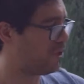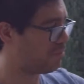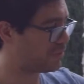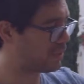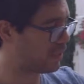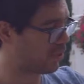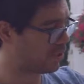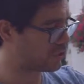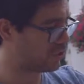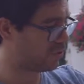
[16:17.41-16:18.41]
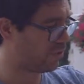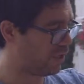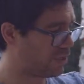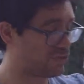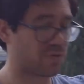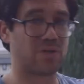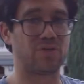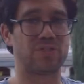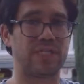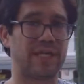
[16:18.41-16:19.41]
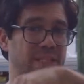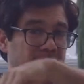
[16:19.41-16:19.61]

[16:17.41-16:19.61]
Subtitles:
but they also don't understand